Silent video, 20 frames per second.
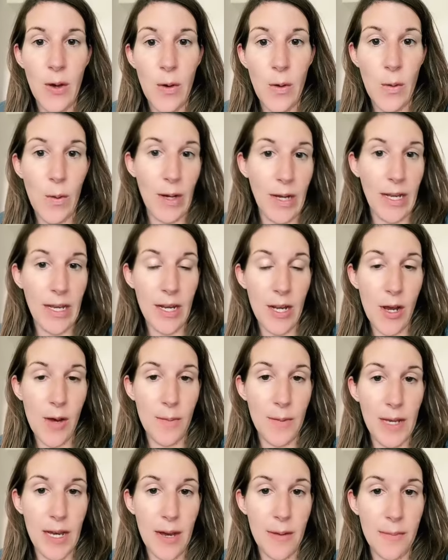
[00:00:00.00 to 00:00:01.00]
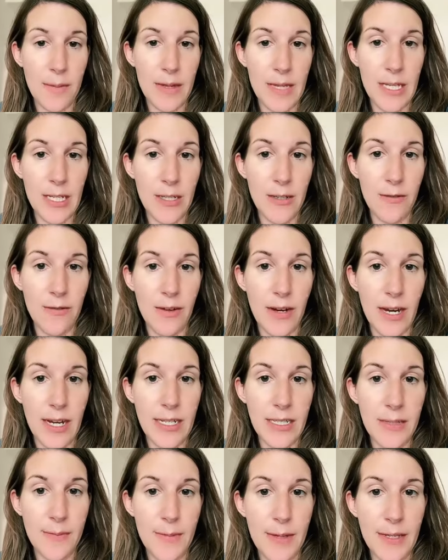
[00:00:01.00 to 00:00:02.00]
What can homeopathy do for
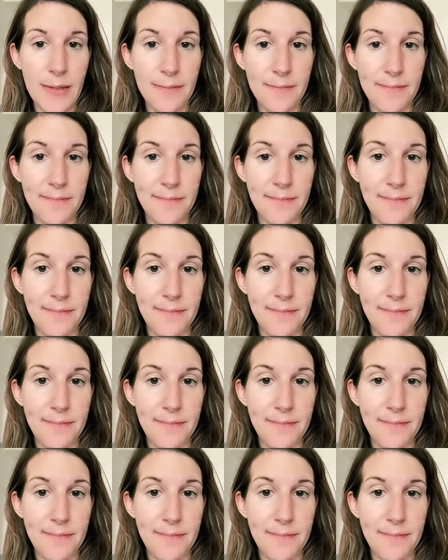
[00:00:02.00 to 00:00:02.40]
eczema?